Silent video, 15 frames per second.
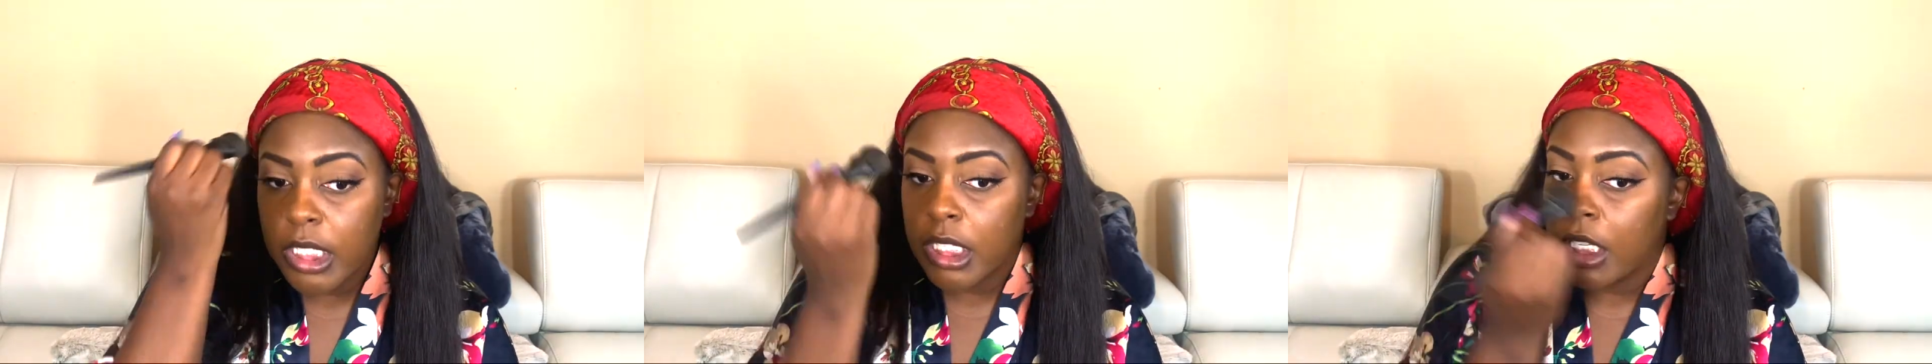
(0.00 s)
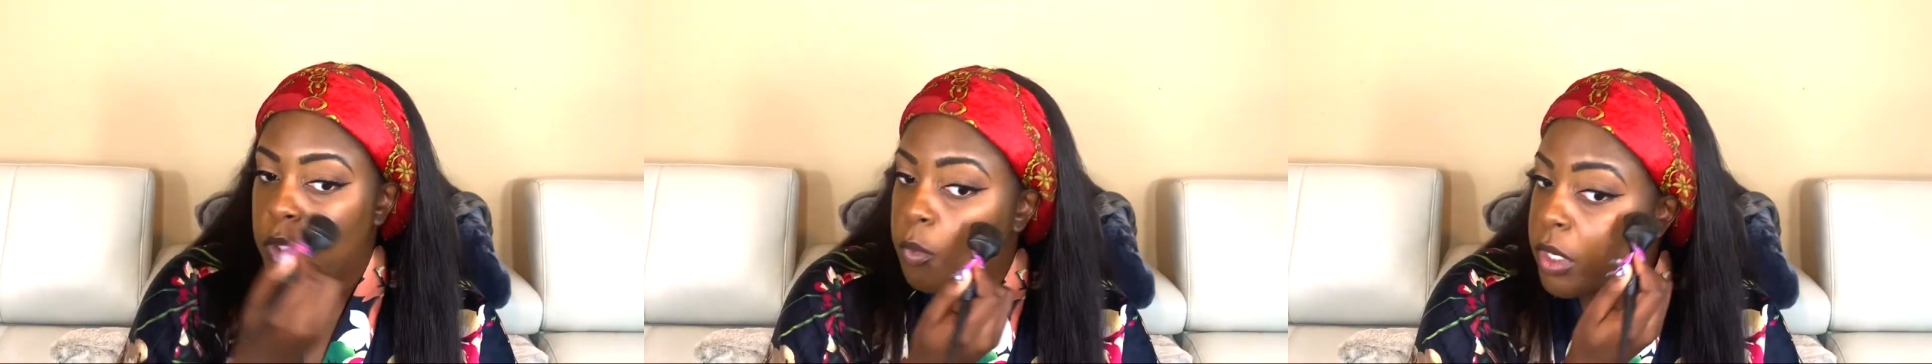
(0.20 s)

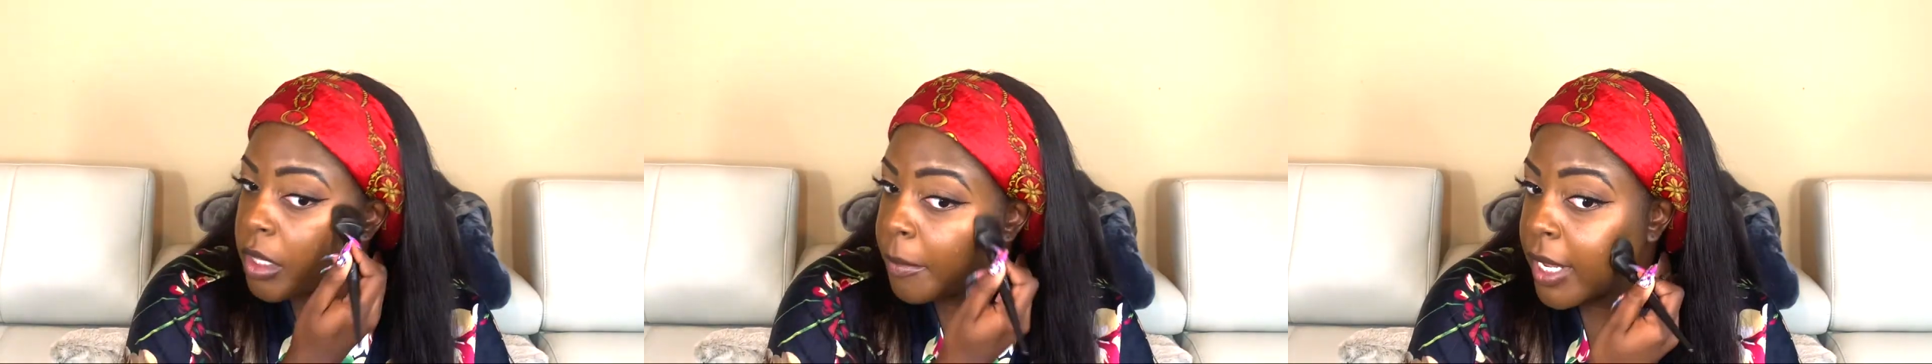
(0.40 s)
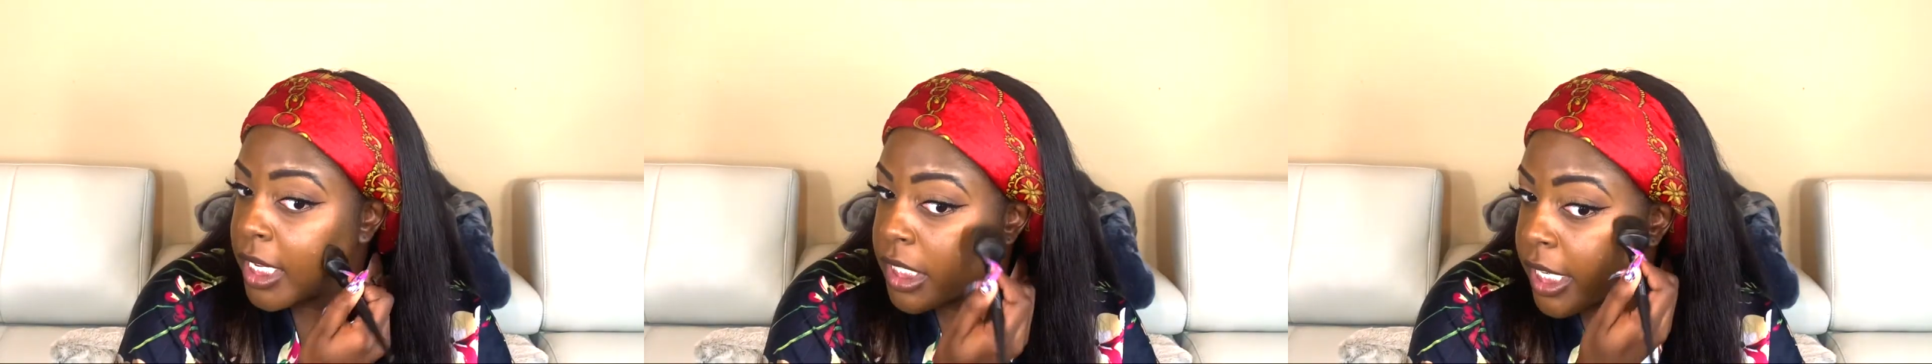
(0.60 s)
is where the
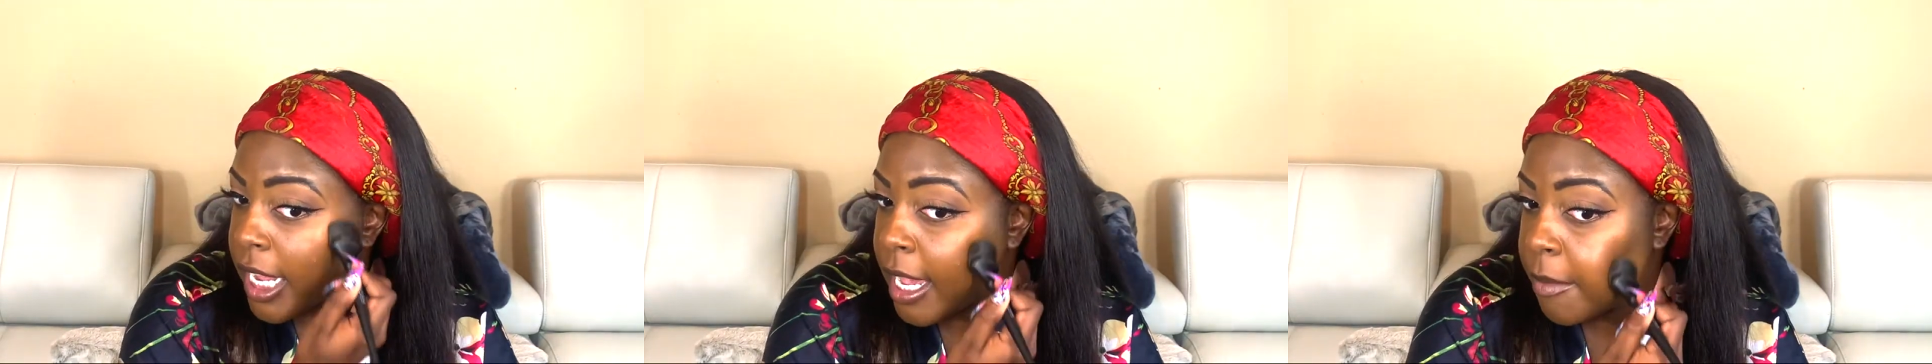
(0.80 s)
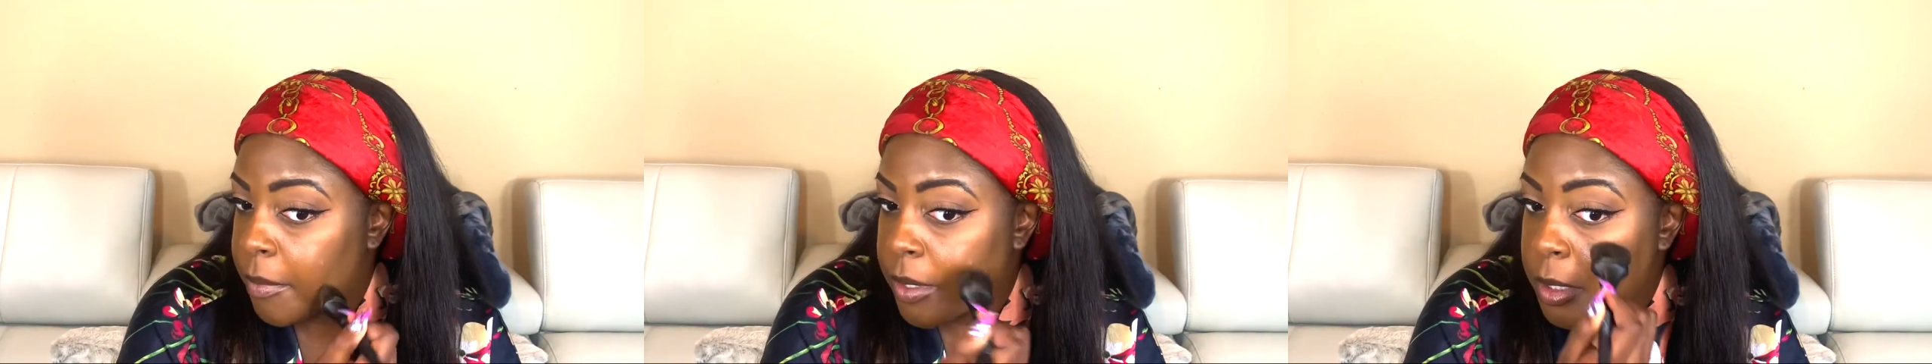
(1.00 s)
magic
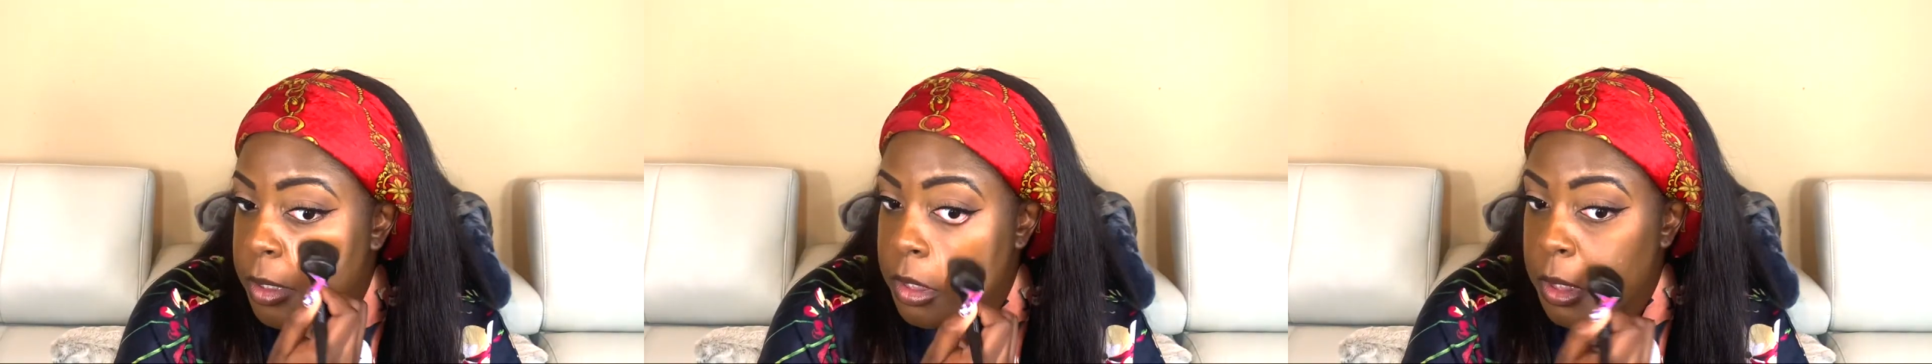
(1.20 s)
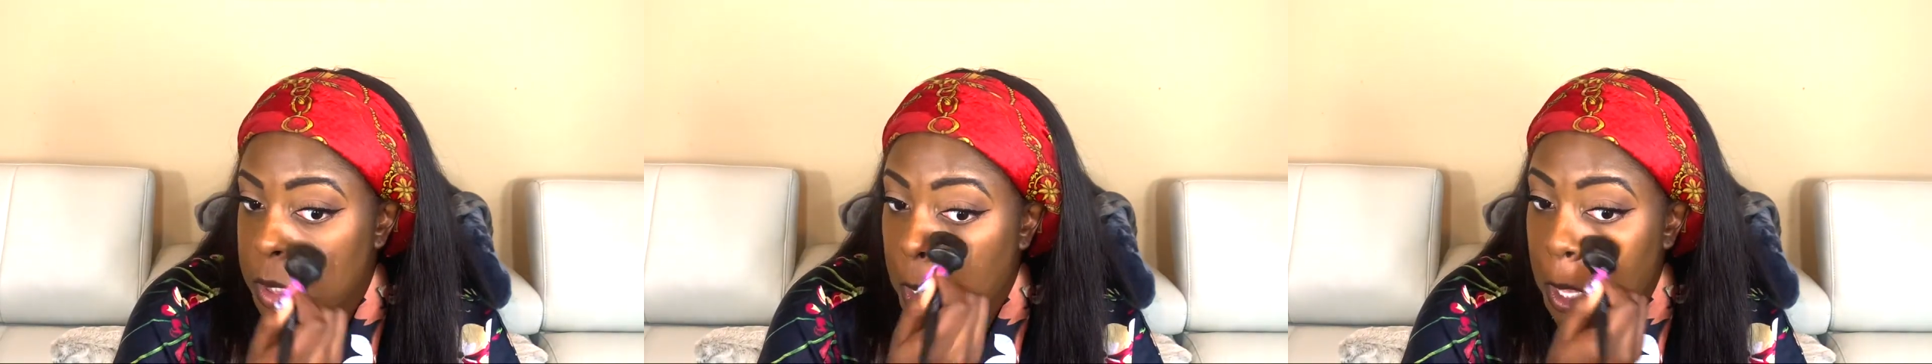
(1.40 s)
happens.